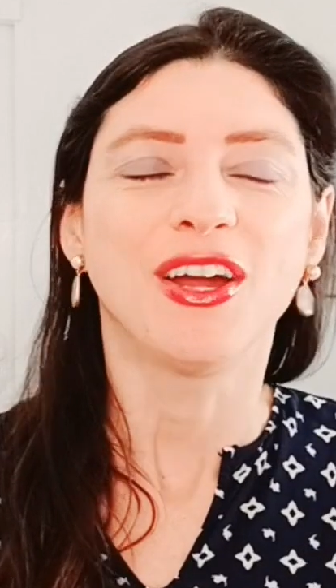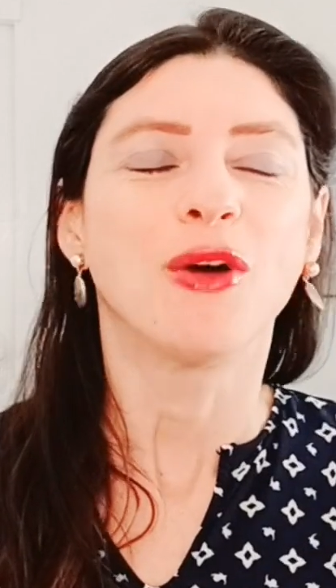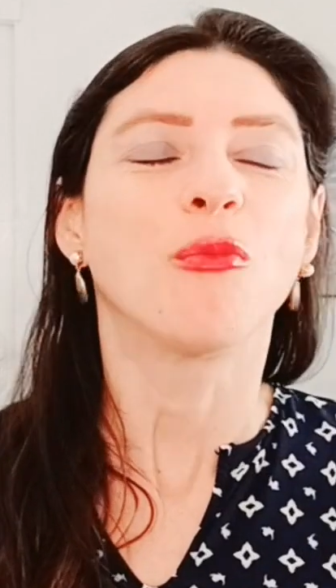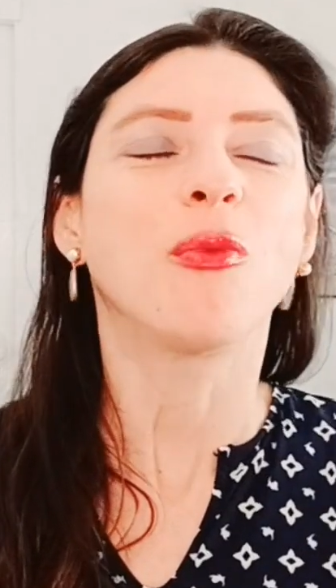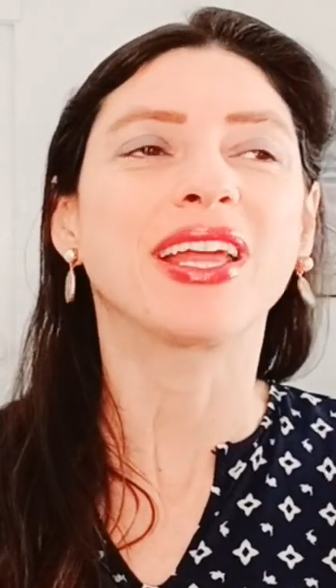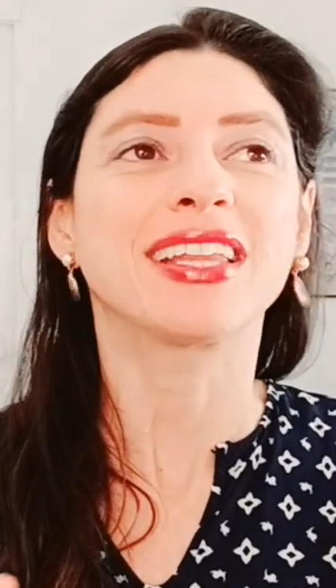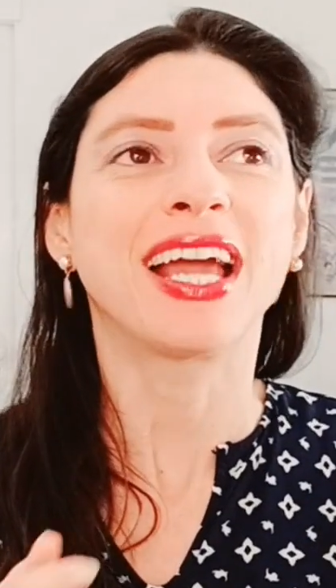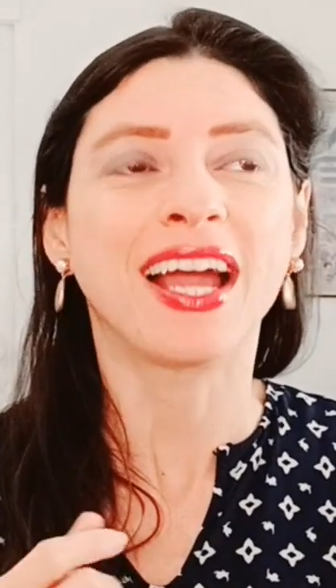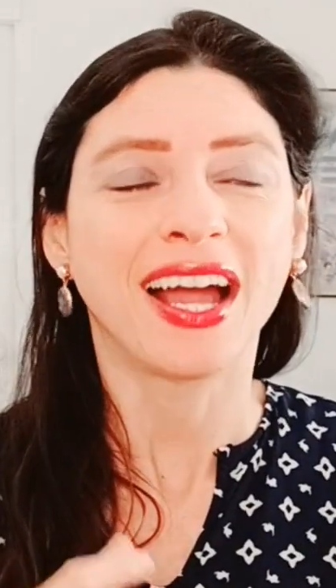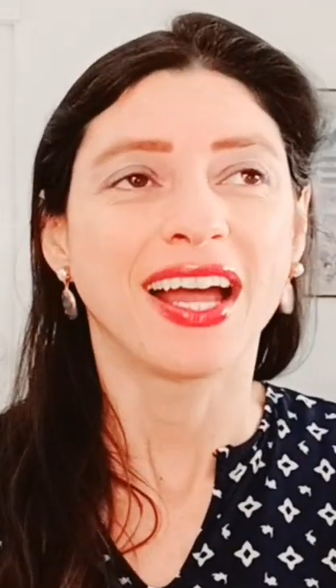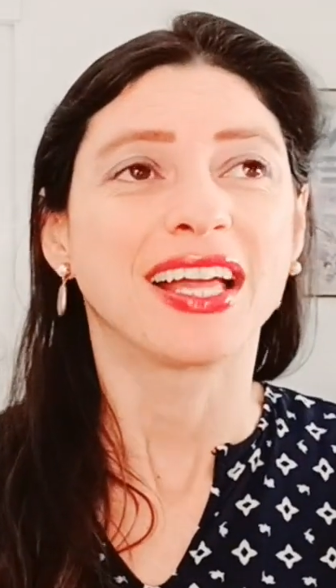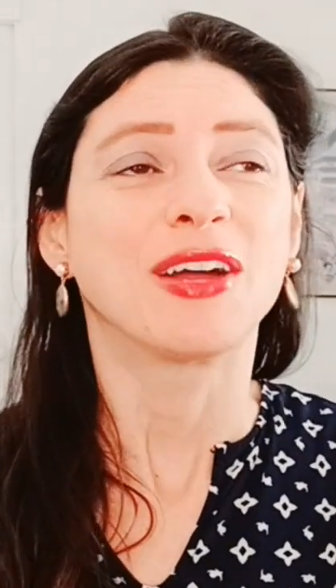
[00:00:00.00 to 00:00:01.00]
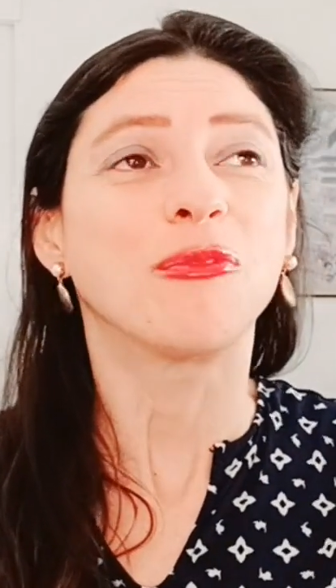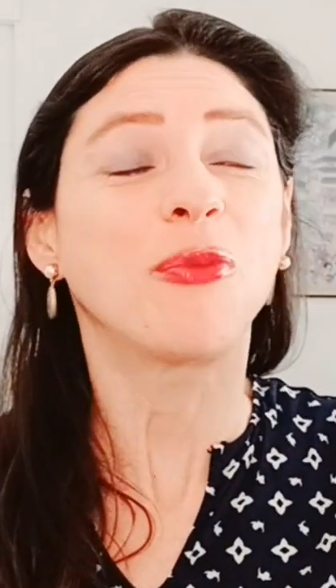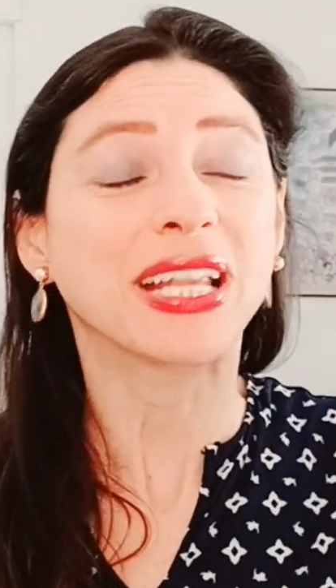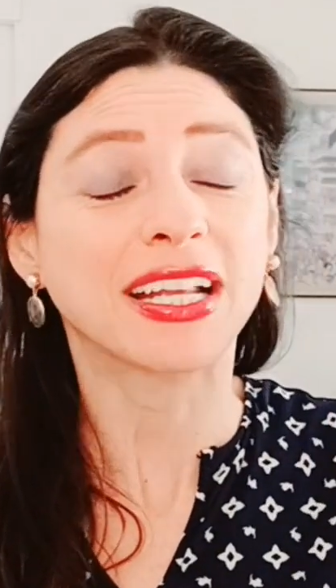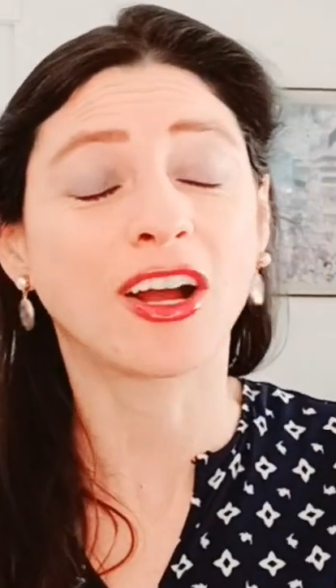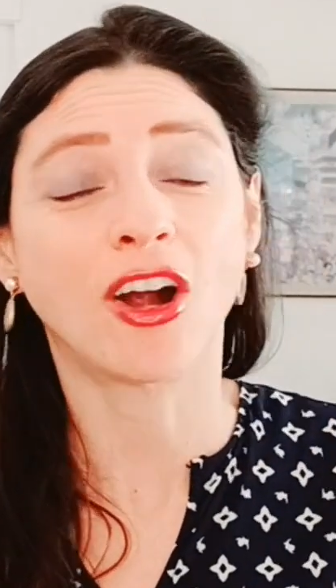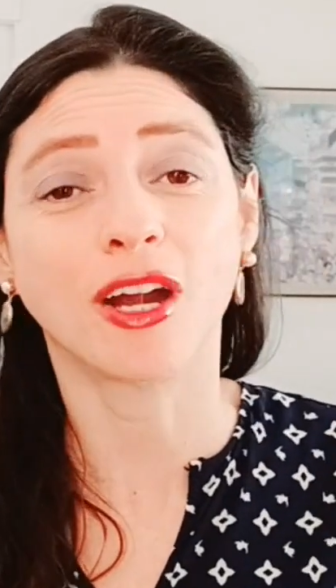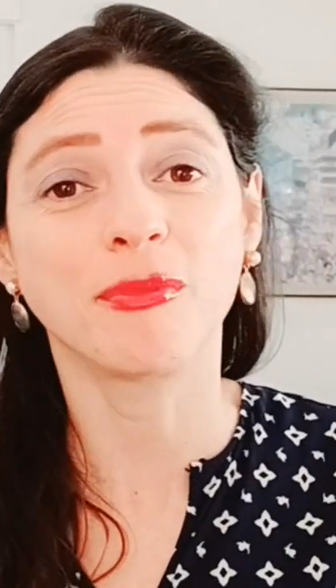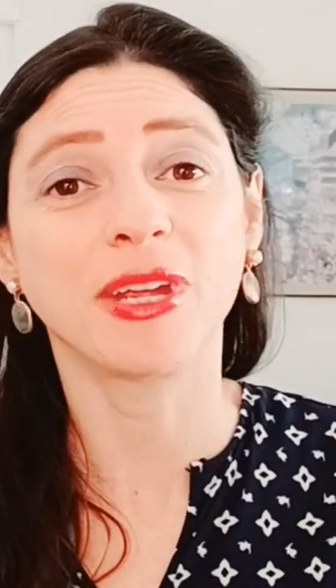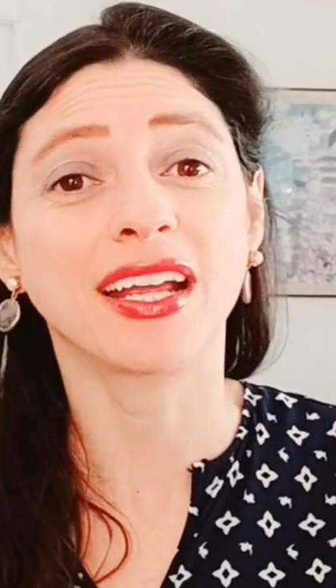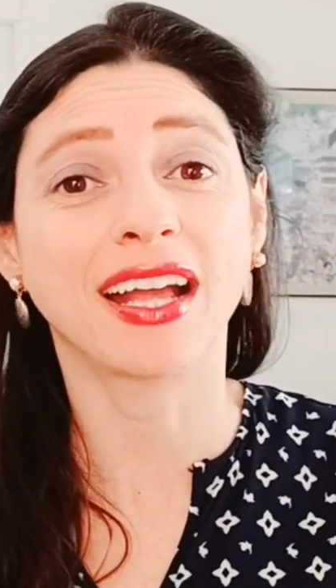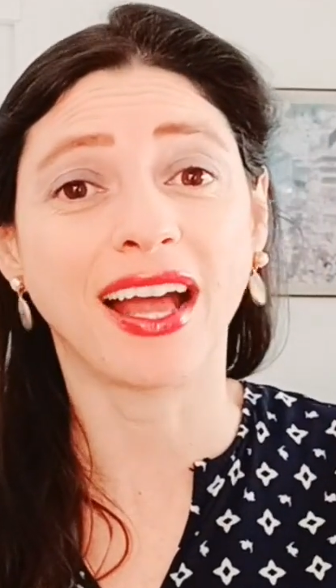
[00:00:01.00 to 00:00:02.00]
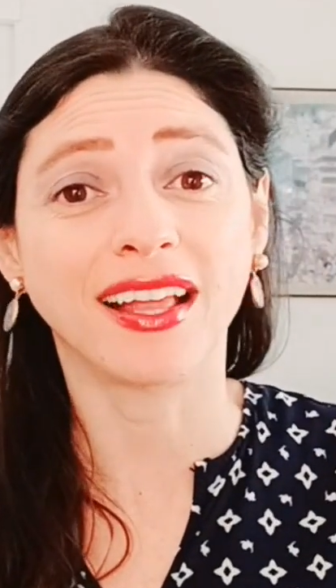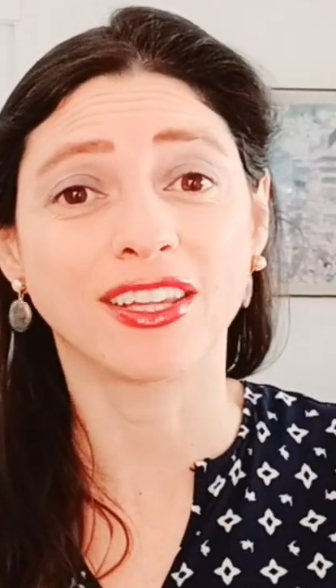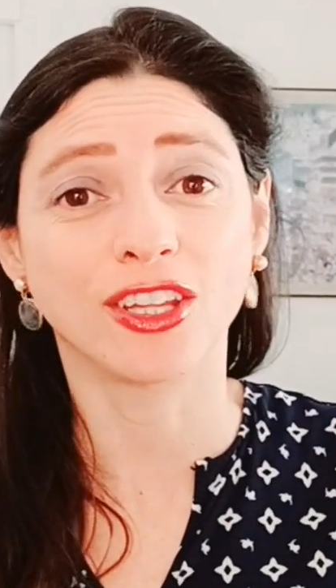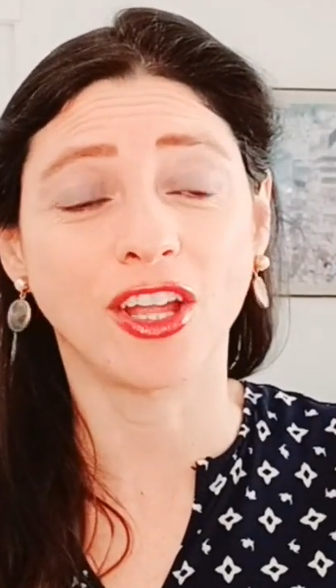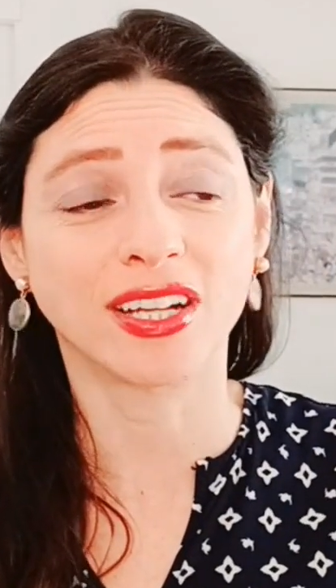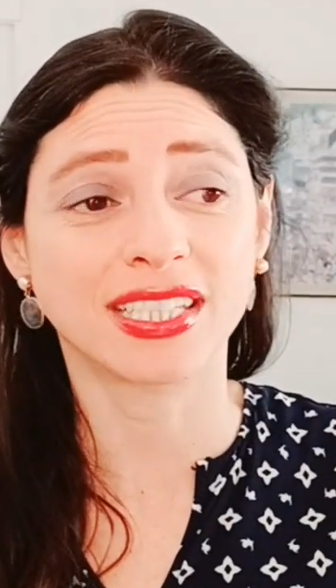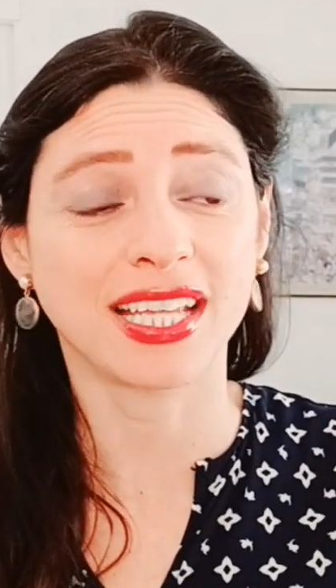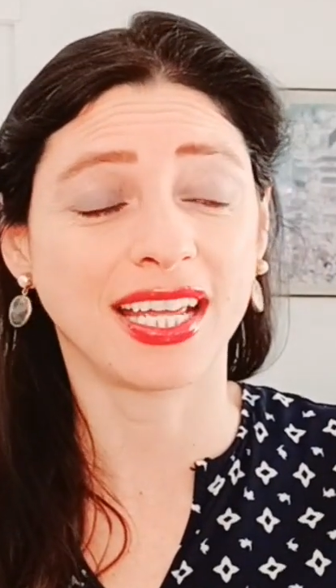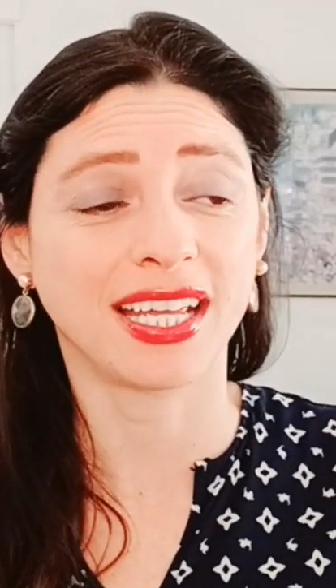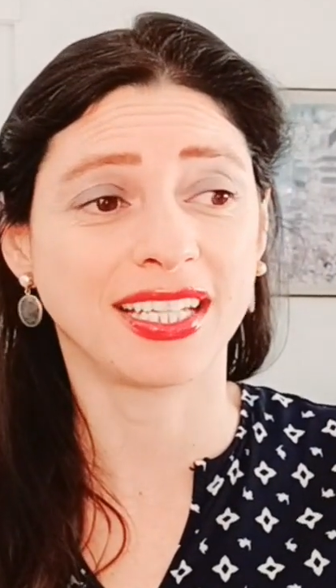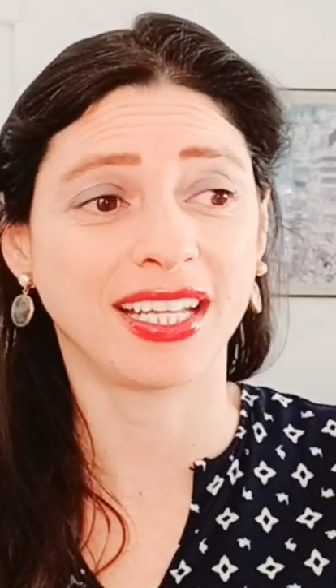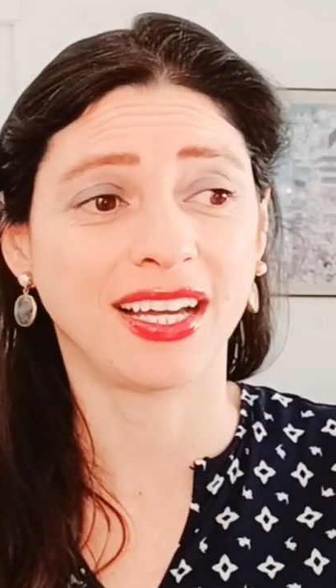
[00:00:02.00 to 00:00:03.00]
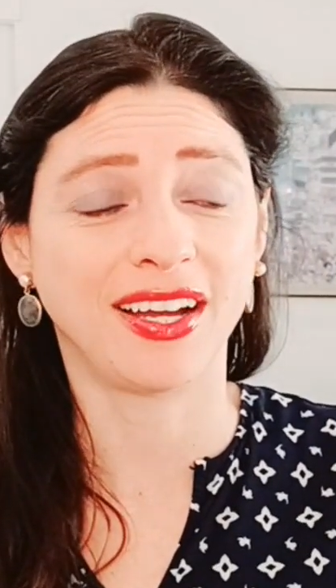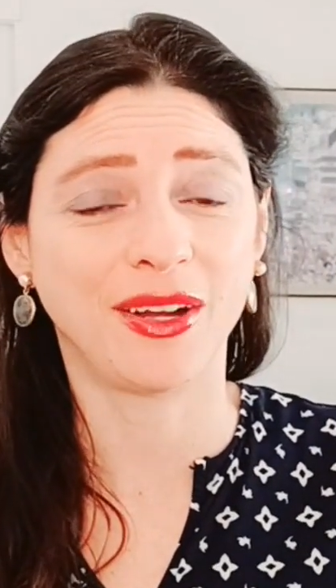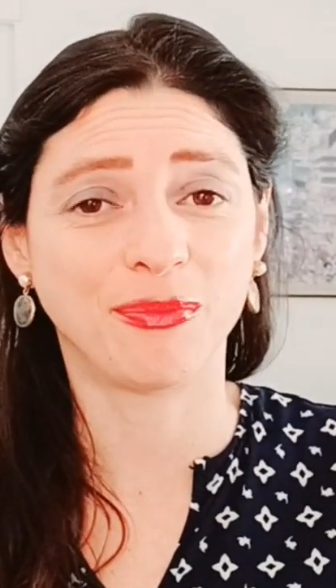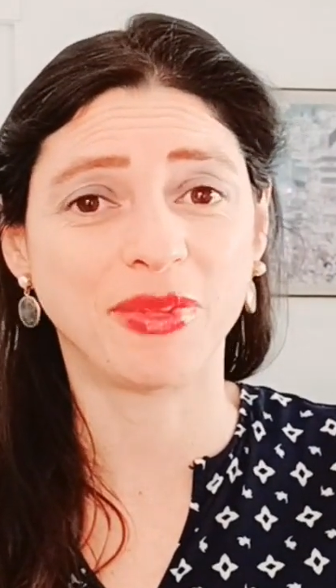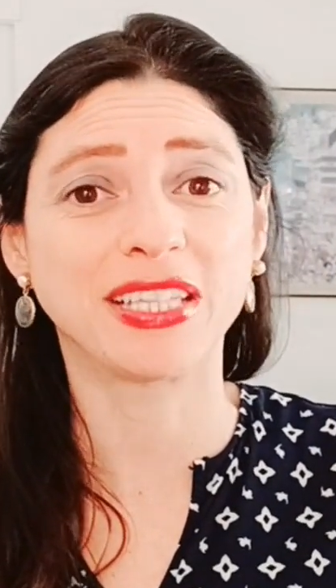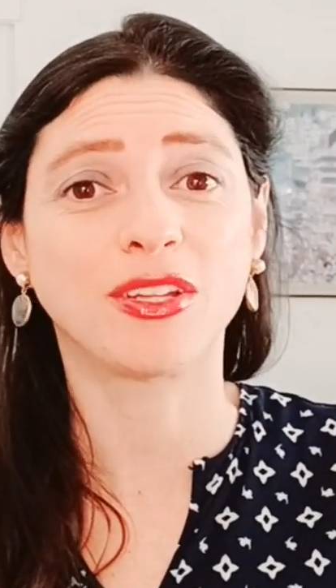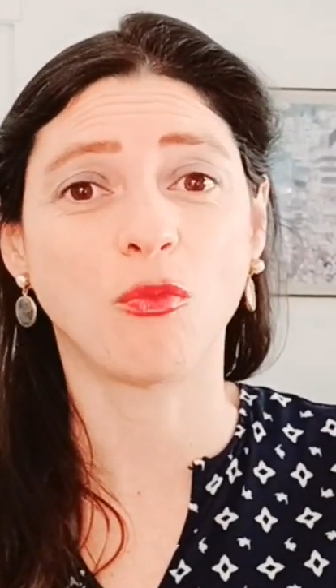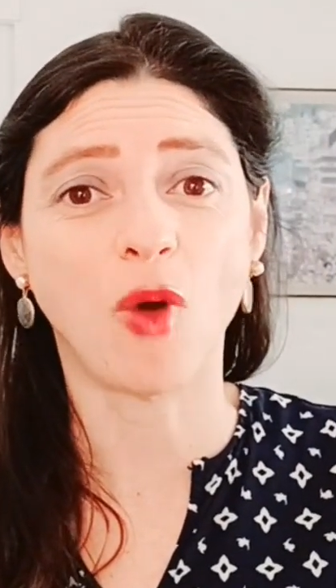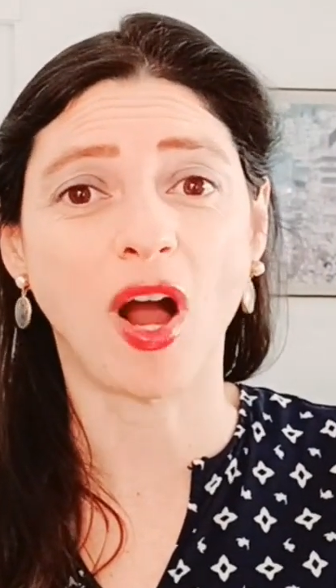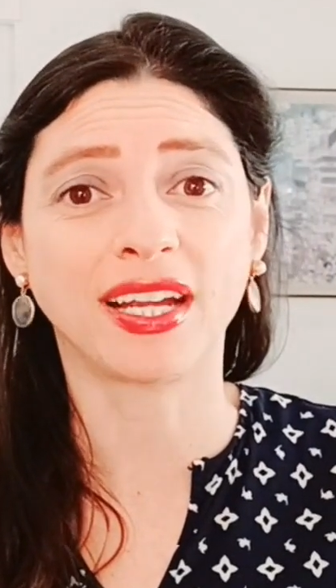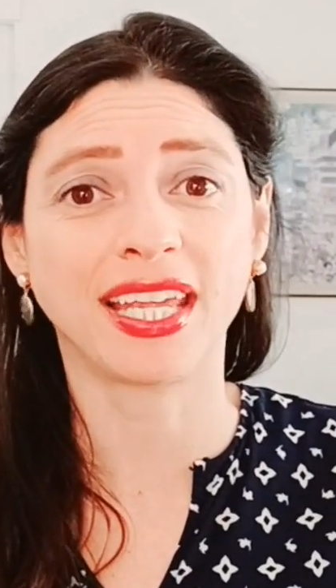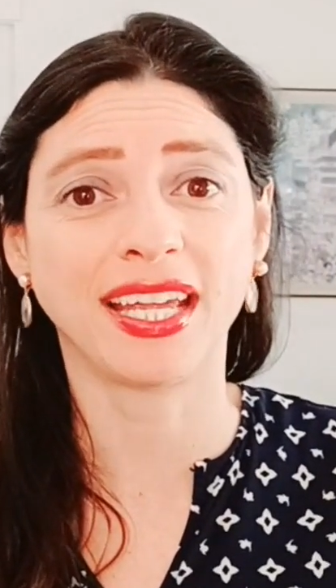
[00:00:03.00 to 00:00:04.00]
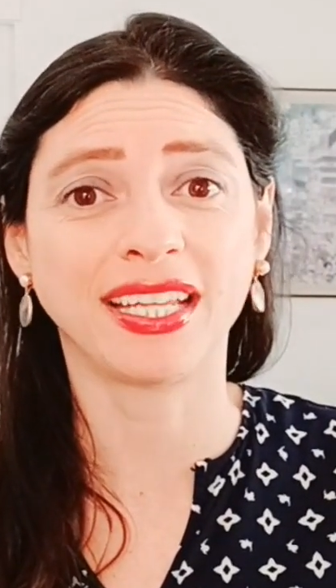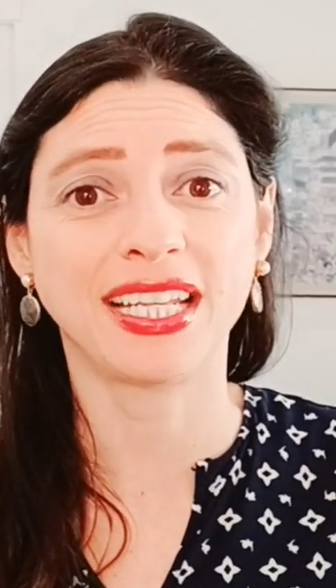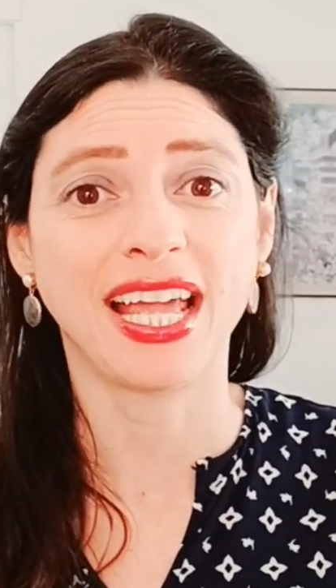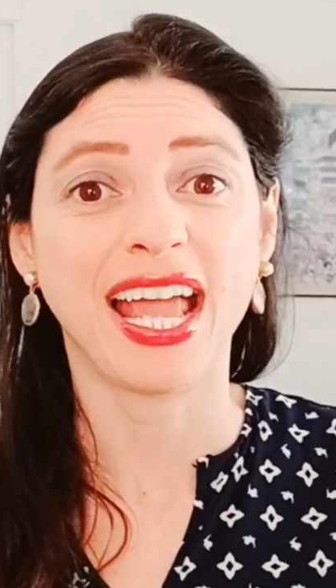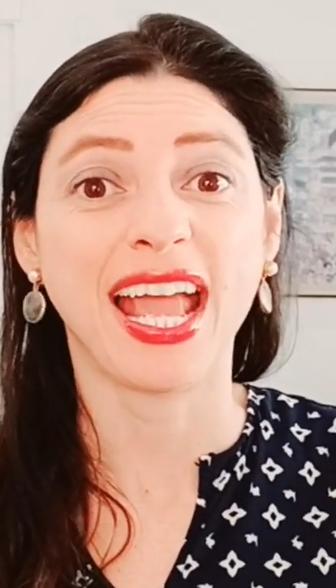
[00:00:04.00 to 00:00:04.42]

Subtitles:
When Carmen got locked in the walk-in